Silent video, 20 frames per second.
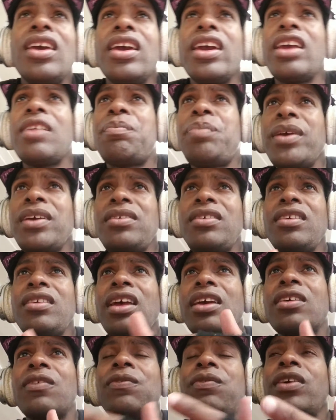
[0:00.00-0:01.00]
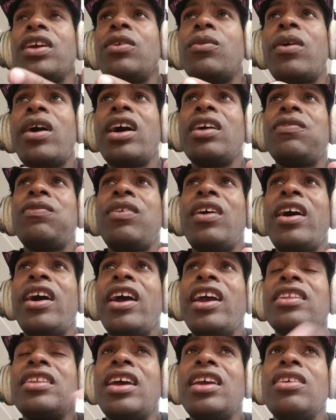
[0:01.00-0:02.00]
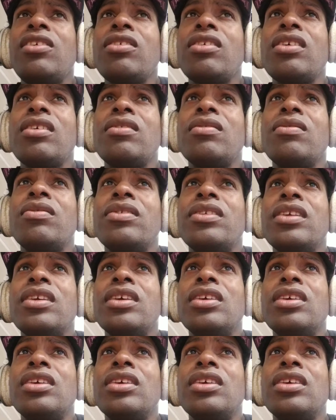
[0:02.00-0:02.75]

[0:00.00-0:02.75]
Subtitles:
it's basically like a free Wi-Fi that you can